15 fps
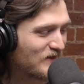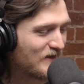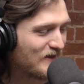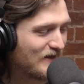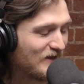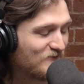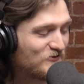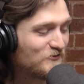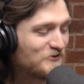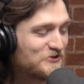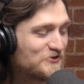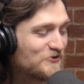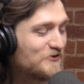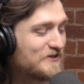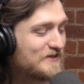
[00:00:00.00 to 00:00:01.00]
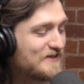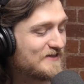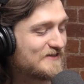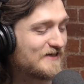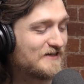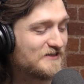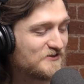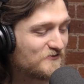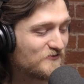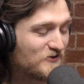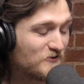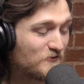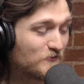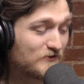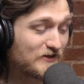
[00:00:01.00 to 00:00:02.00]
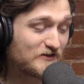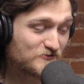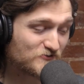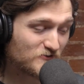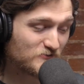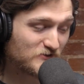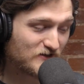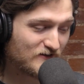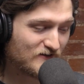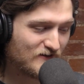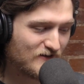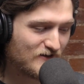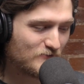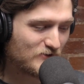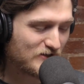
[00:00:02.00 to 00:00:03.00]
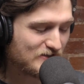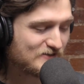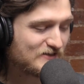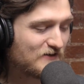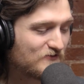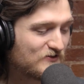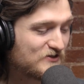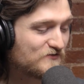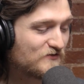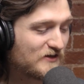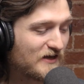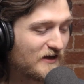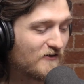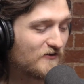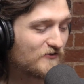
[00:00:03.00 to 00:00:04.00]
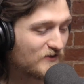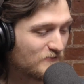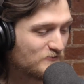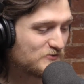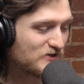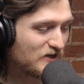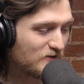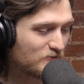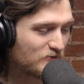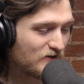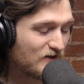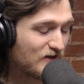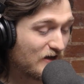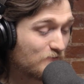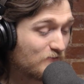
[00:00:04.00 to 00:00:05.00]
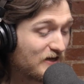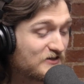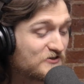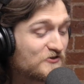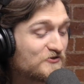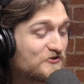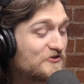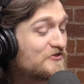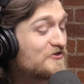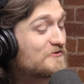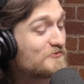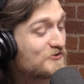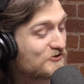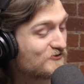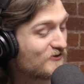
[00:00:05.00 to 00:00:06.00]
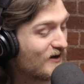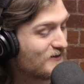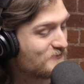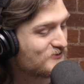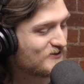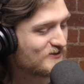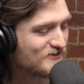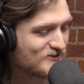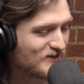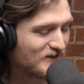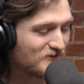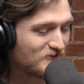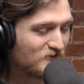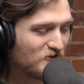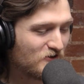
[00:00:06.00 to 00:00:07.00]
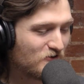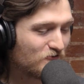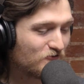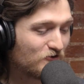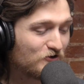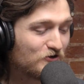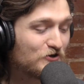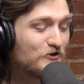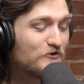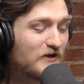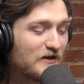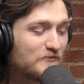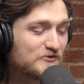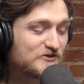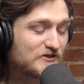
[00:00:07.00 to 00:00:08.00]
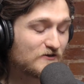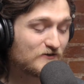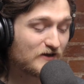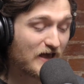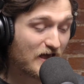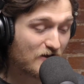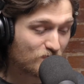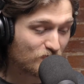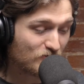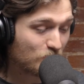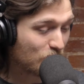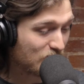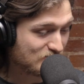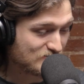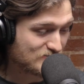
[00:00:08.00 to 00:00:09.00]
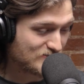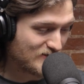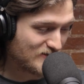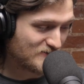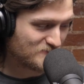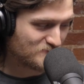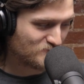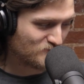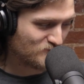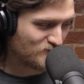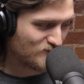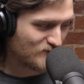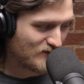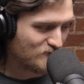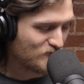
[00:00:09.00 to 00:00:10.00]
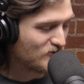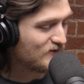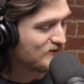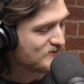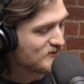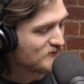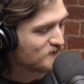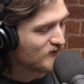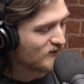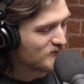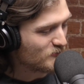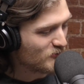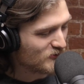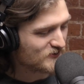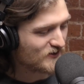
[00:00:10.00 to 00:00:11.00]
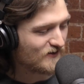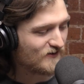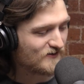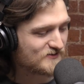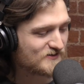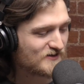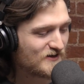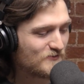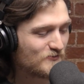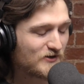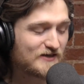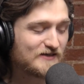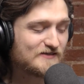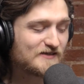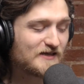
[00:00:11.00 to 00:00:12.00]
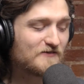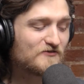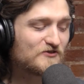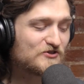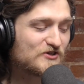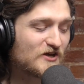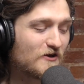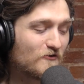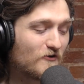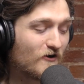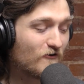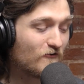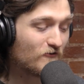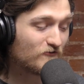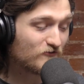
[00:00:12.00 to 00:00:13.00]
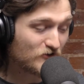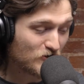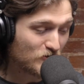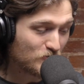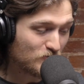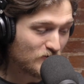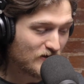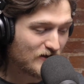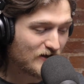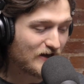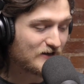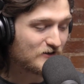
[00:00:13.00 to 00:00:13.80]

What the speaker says: If you enjoyed this interview with Andromeda, please give this video a thumbs up and make sure to subscribe to the channel for a new episode every Wednesday. If you're listening via the podcast, please give the show a review and a